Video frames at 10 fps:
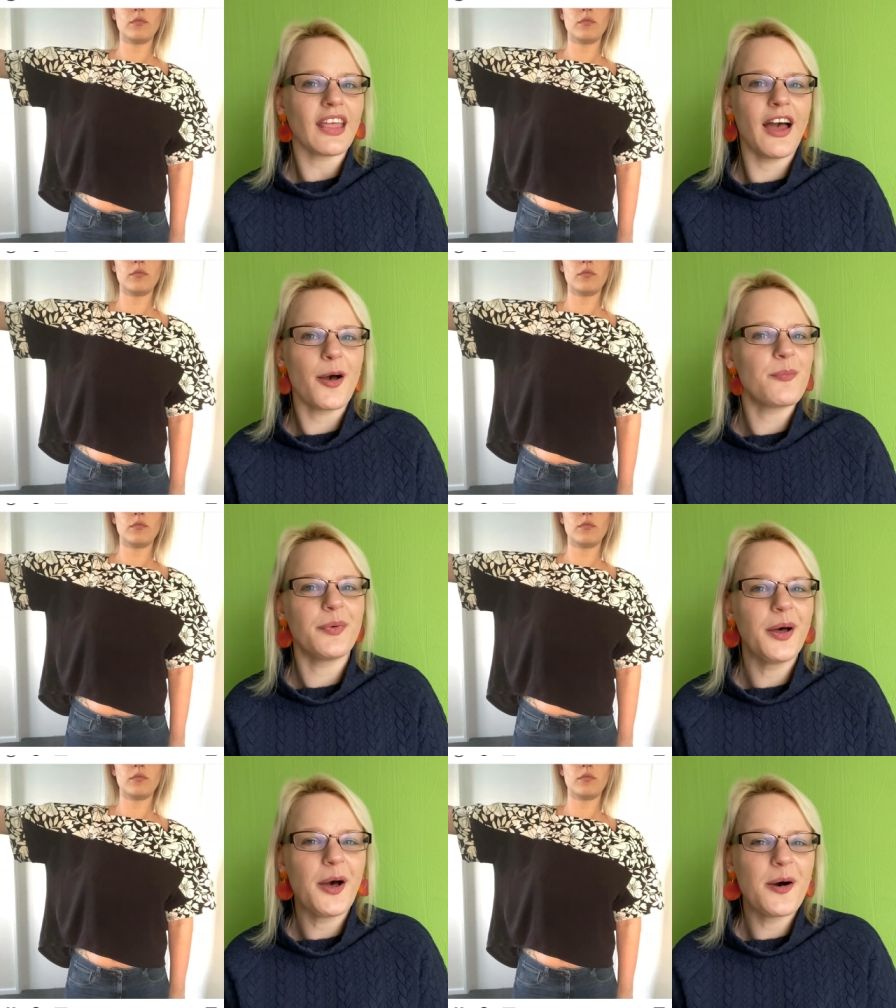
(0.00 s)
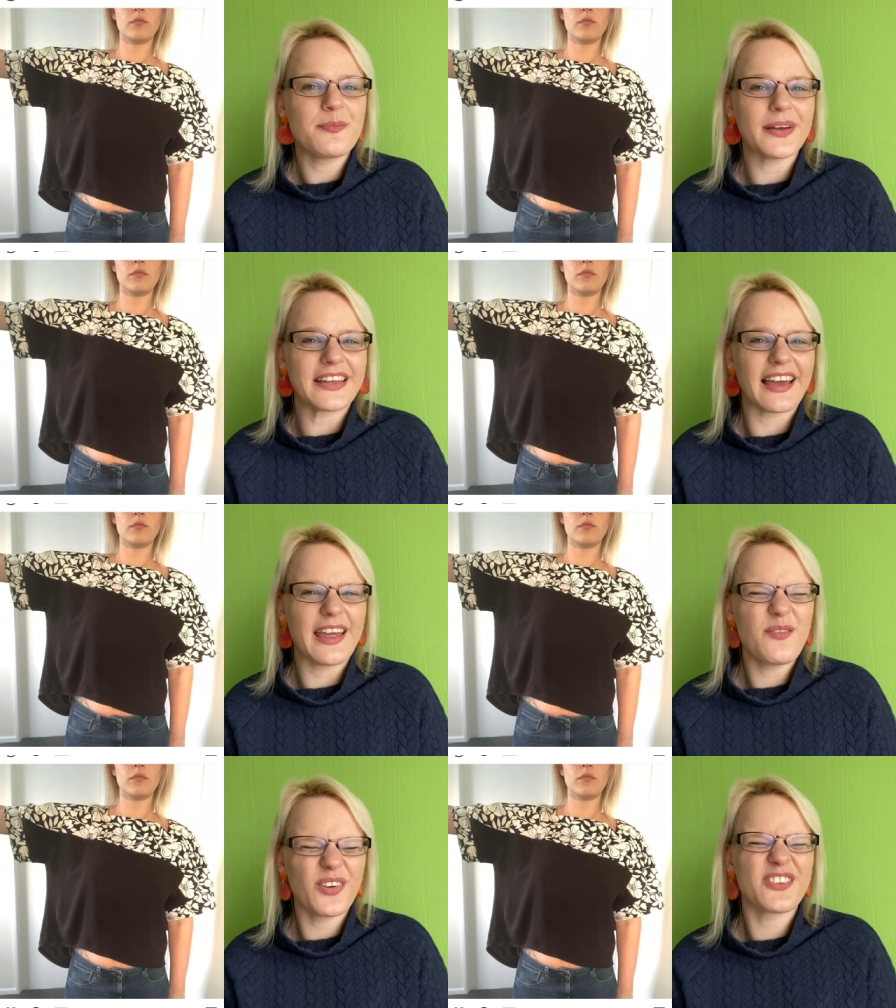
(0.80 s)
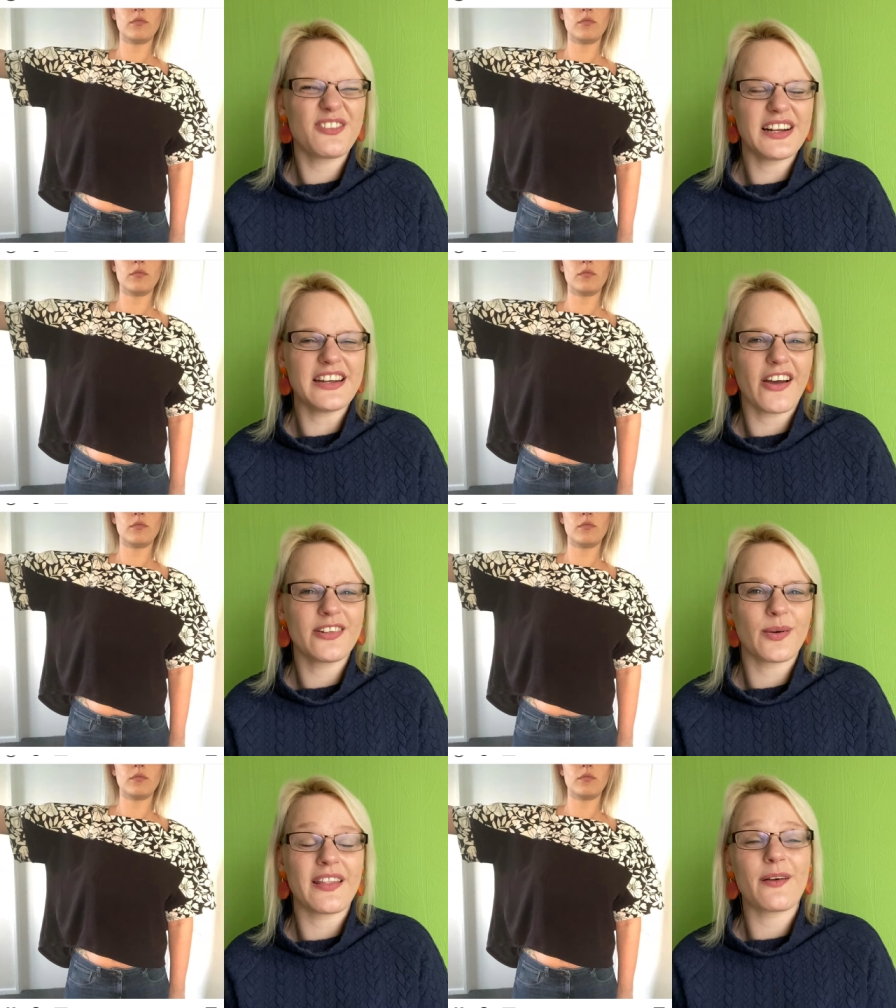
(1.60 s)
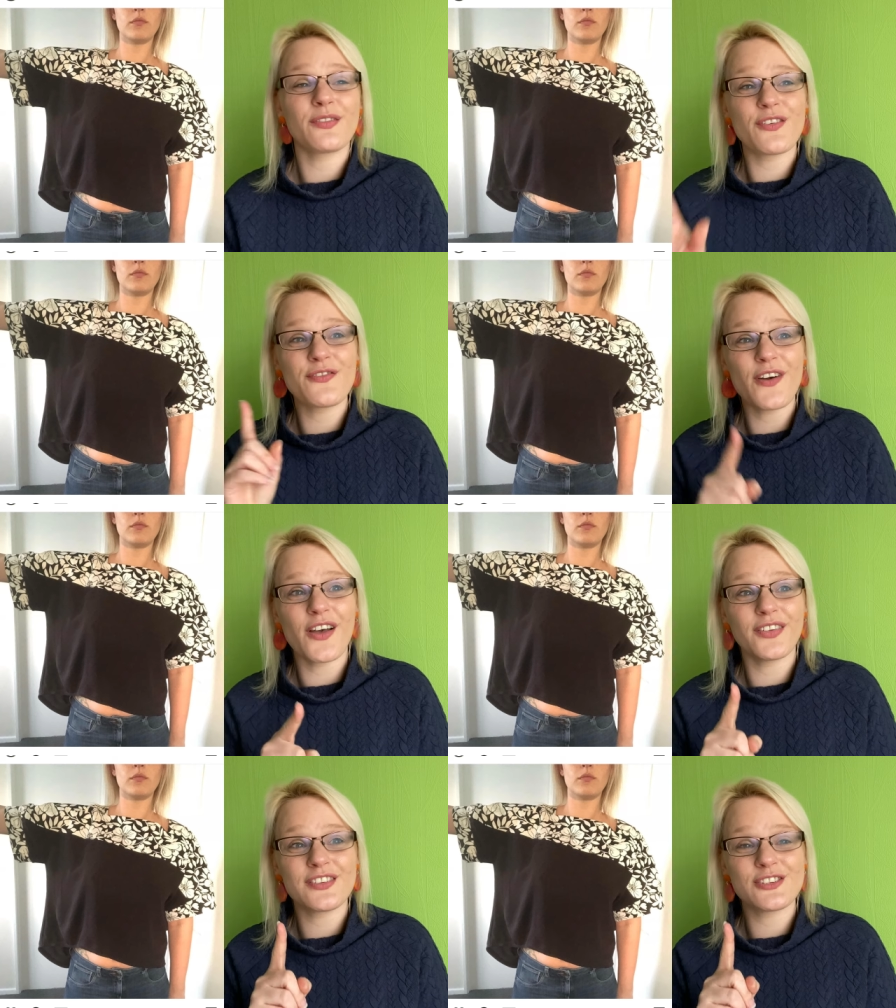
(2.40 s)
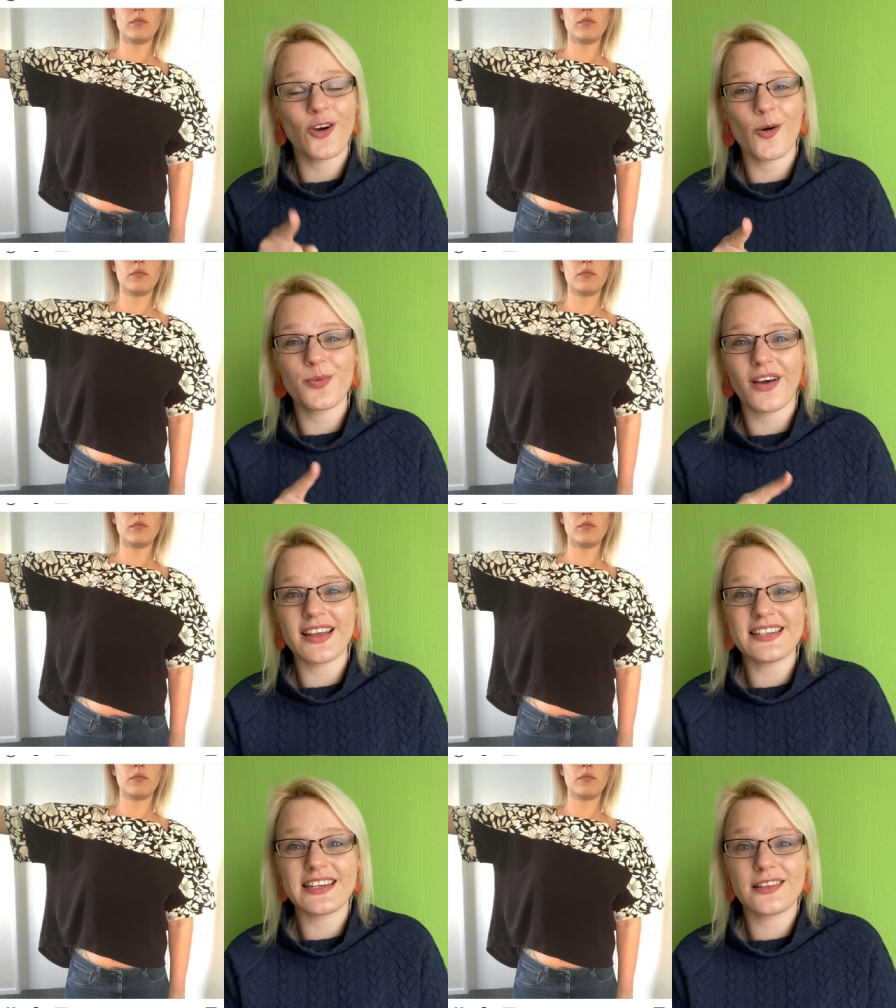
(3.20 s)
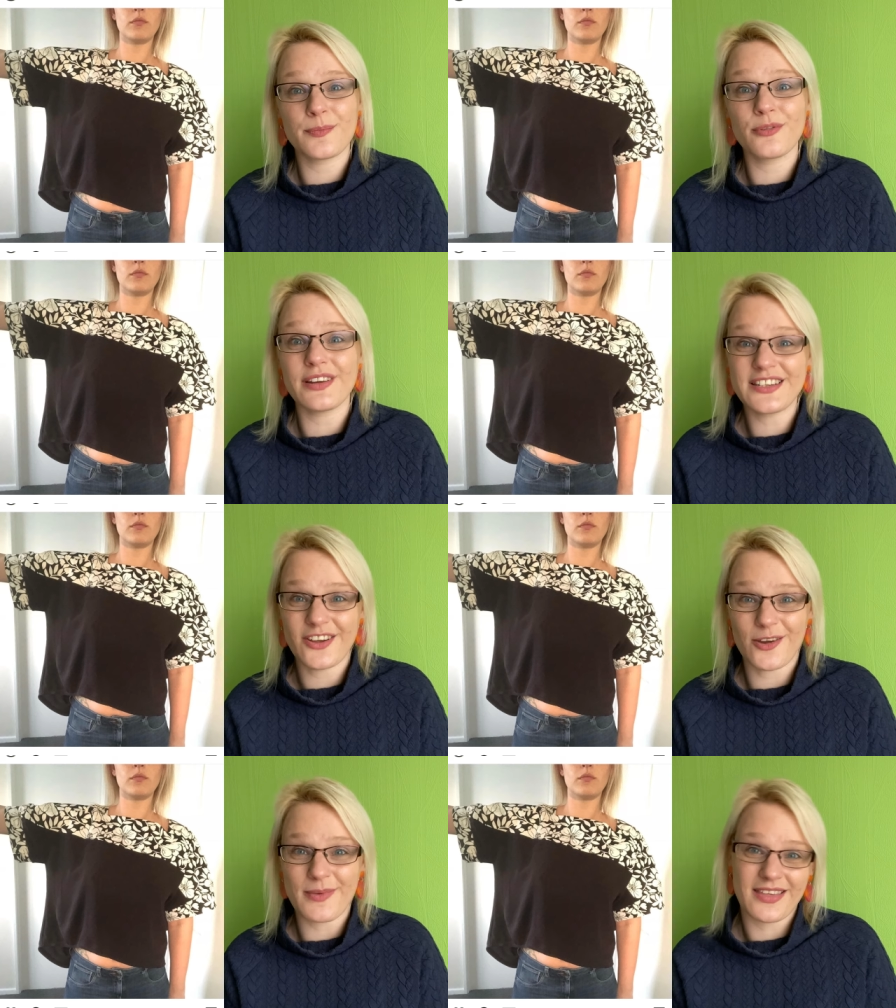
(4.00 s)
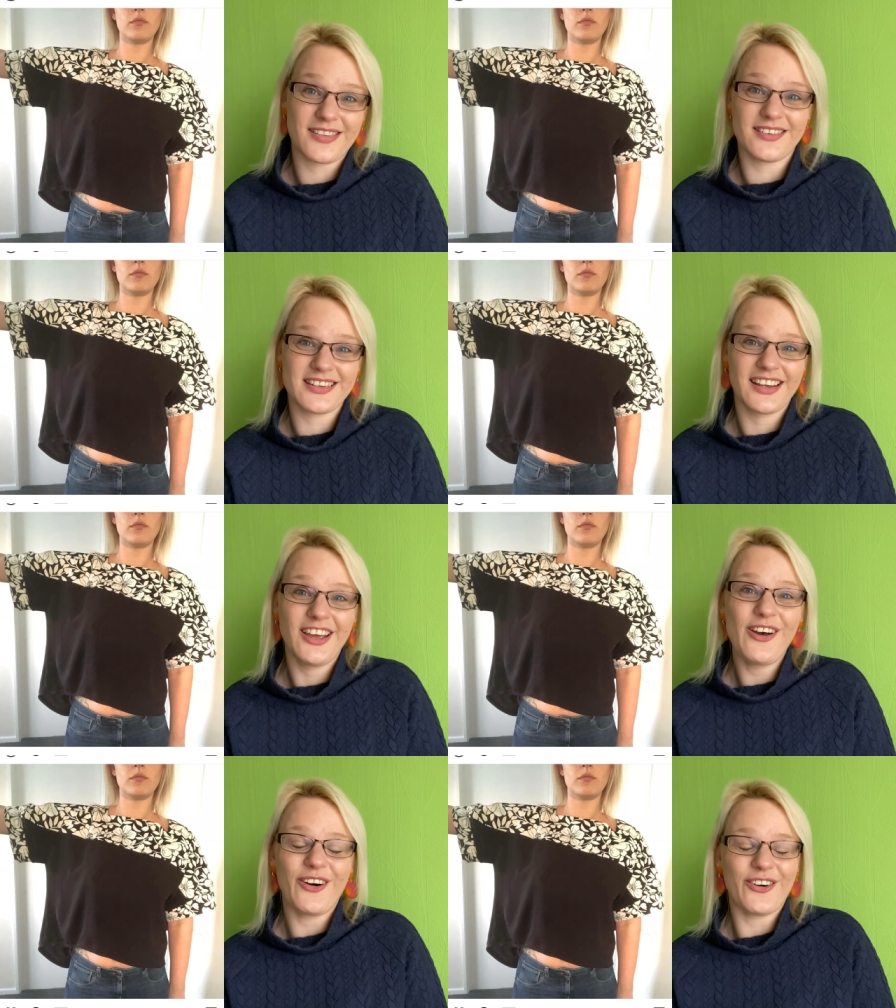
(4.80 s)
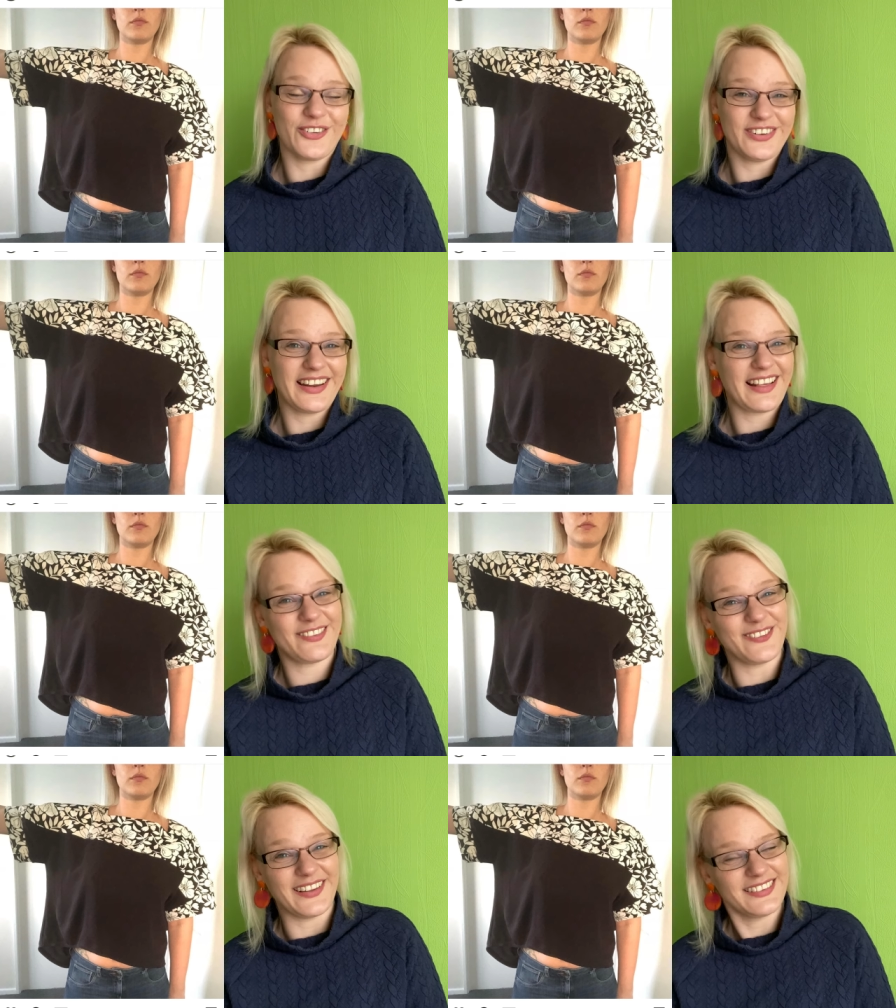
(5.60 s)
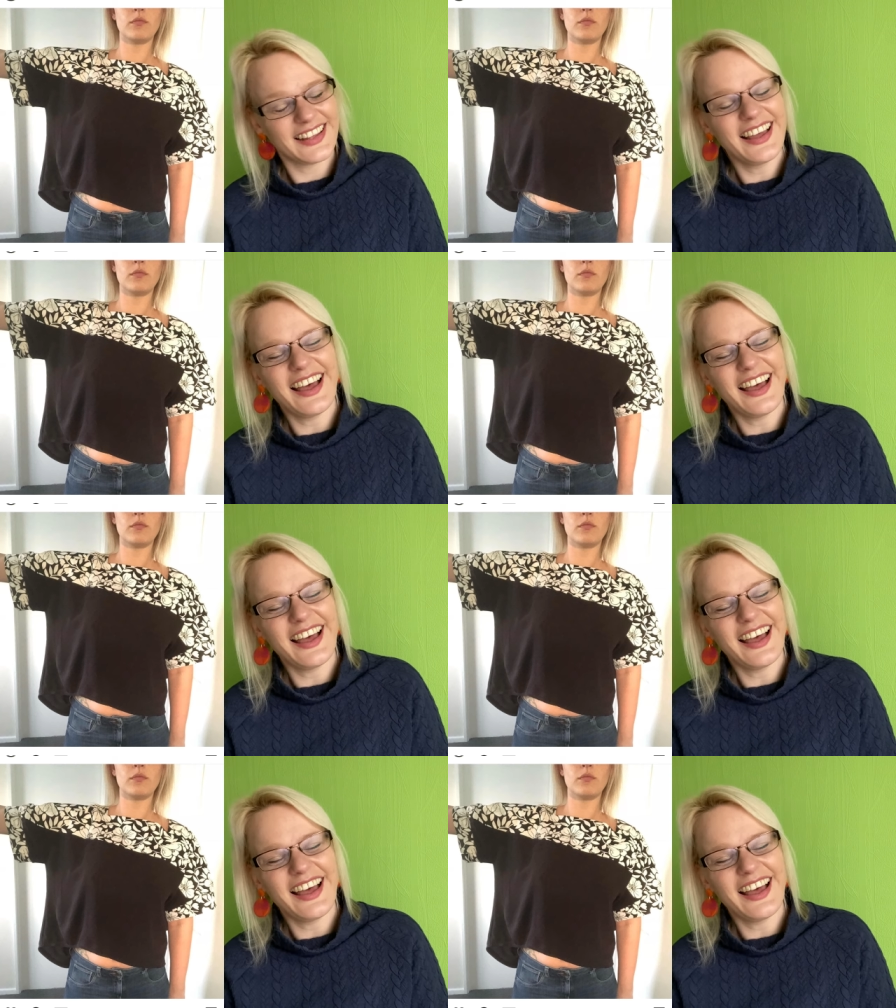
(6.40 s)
Um, but yeah, it was a really nice one. And that was the first top that I did the burrito method on as well.